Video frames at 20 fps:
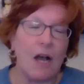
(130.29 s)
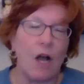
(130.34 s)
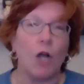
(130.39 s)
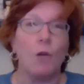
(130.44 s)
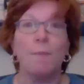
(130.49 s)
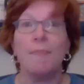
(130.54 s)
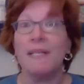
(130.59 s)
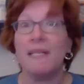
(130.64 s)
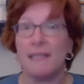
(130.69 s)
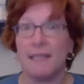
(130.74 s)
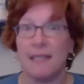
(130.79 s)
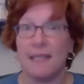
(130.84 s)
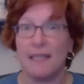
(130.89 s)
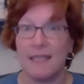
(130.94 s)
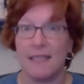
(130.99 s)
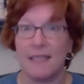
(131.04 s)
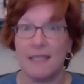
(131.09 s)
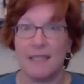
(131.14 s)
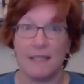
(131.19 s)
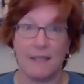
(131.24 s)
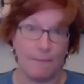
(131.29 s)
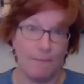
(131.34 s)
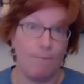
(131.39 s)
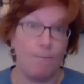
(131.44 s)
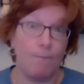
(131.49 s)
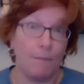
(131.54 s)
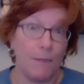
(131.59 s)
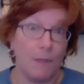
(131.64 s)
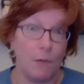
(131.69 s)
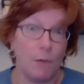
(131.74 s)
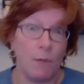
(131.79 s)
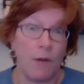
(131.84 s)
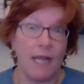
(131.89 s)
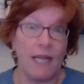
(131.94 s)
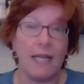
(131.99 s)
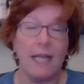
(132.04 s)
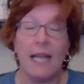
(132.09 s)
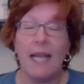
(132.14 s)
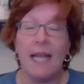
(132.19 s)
our businesses, right?